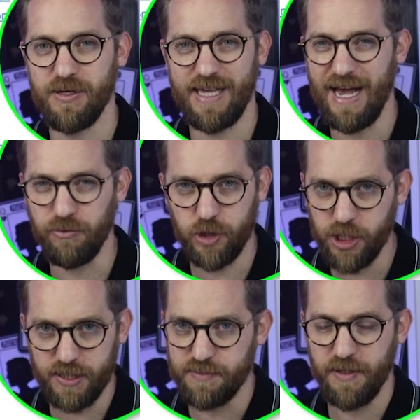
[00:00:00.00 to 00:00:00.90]
on account
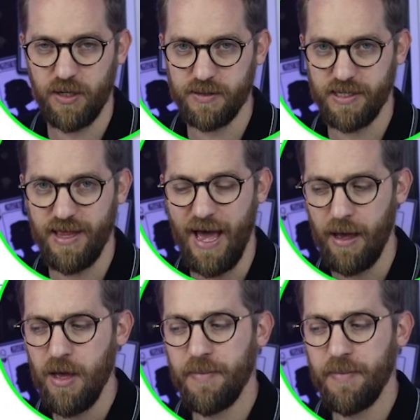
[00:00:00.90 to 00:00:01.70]
just because of that,